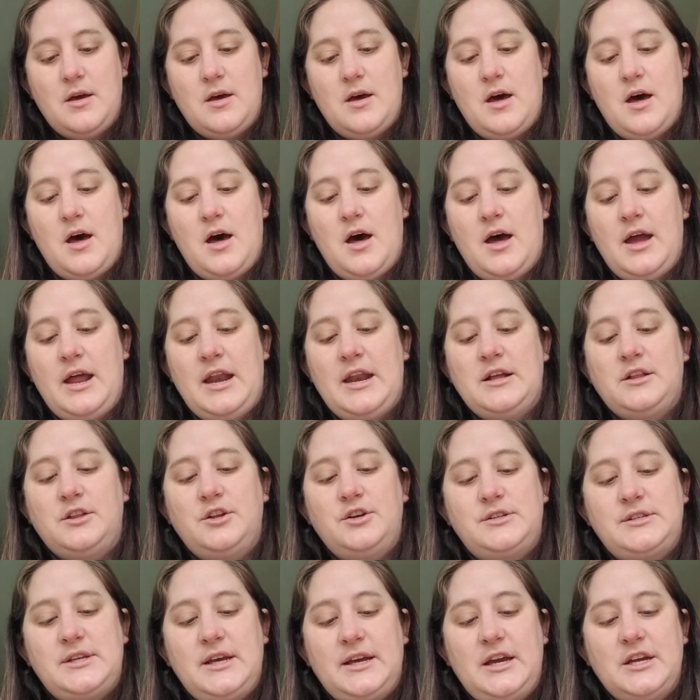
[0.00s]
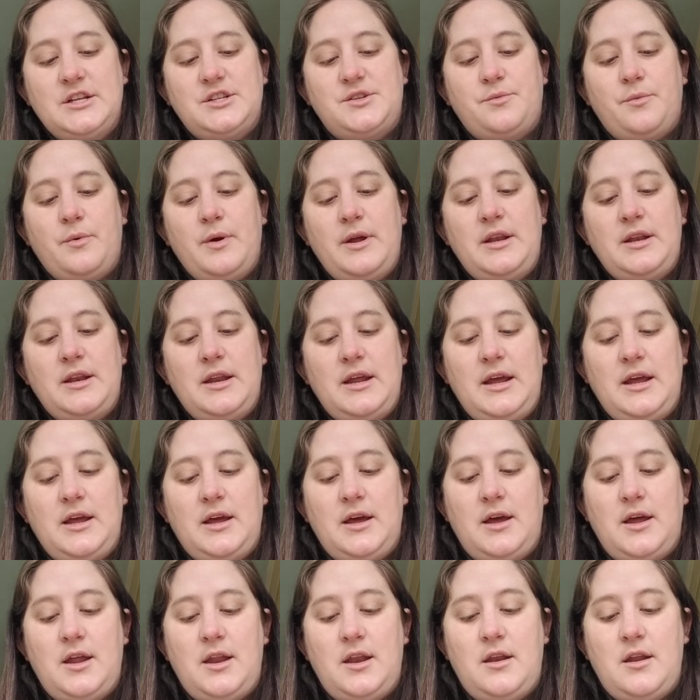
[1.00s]
Uh, and it looks like it's written
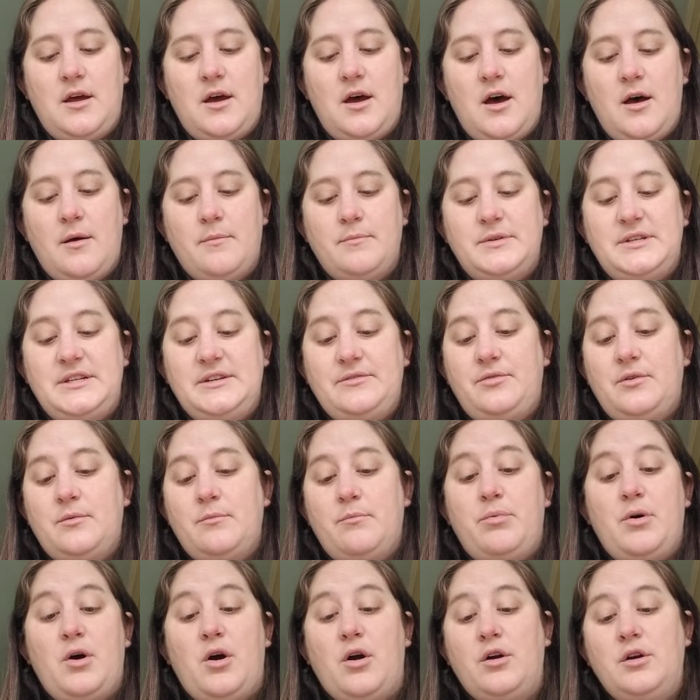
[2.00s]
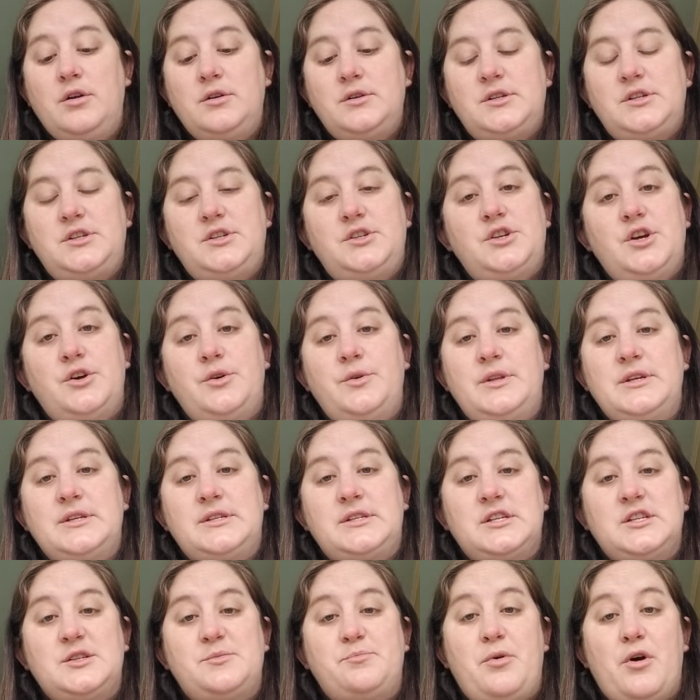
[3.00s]
in um, different parts. So
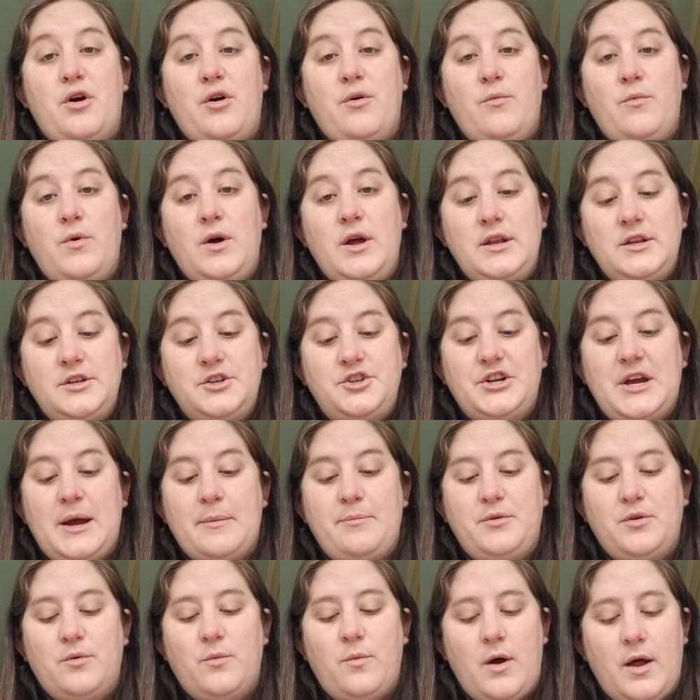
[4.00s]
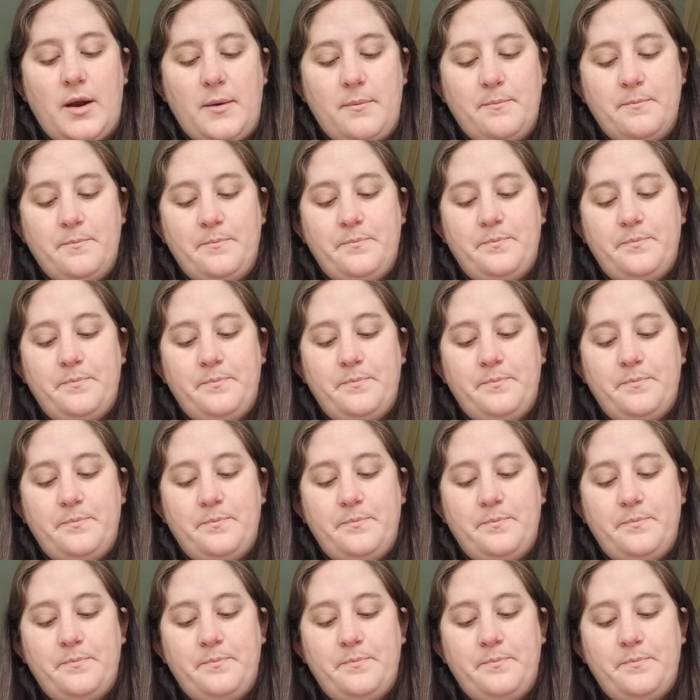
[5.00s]
this is part one, chapter one.